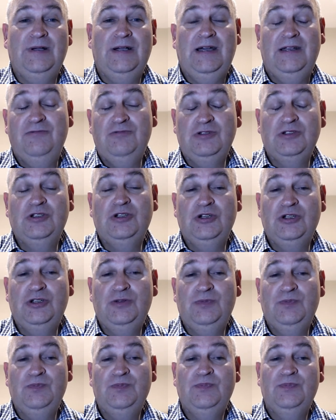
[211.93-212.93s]
and it was
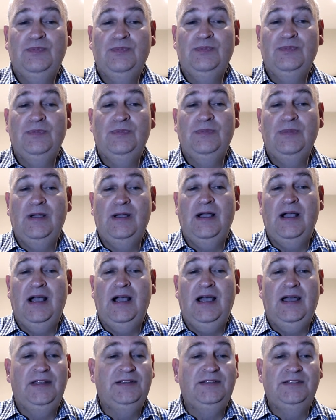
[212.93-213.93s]
good
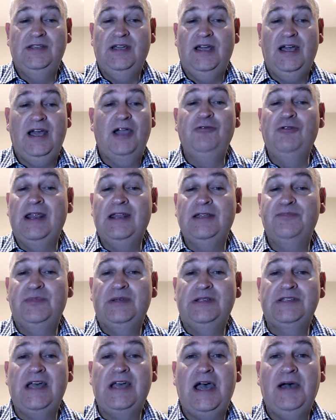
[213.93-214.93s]
and uh, I ran
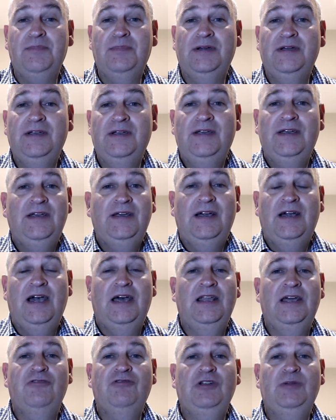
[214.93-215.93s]
the tab
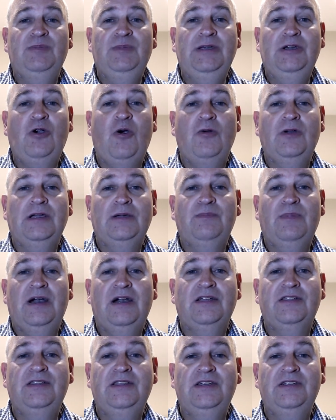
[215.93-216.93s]
and I will be going
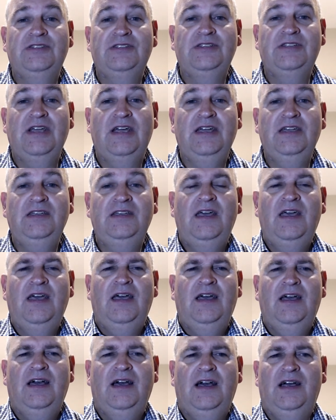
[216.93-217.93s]
back there today
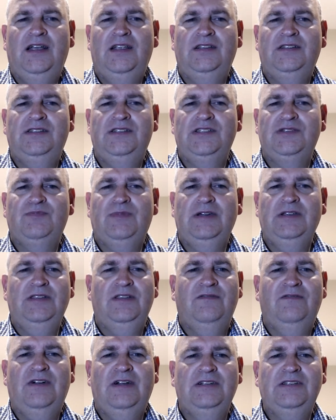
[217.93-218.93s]
and despite
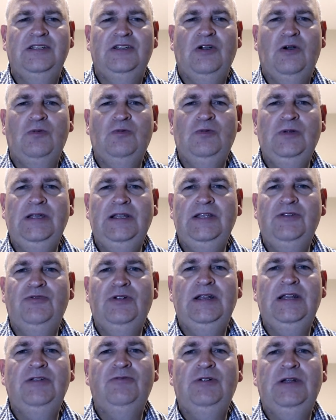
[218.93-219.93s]
the fact it got really
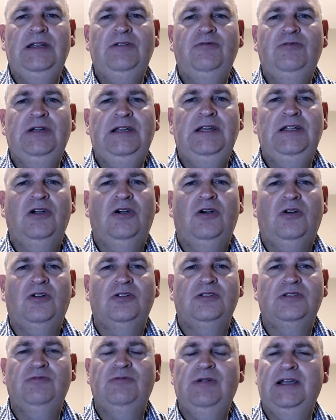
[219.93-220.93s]
really really really
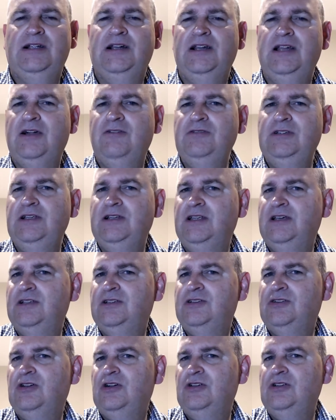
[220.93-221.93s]
hot it went cloudy
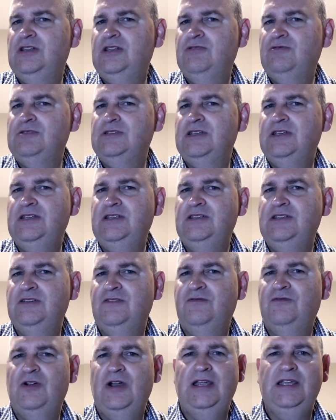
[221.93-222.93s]
later on and there was a hint
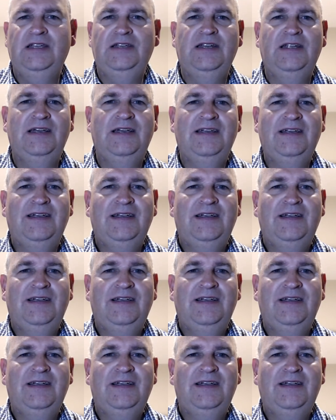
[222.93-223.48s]
of rain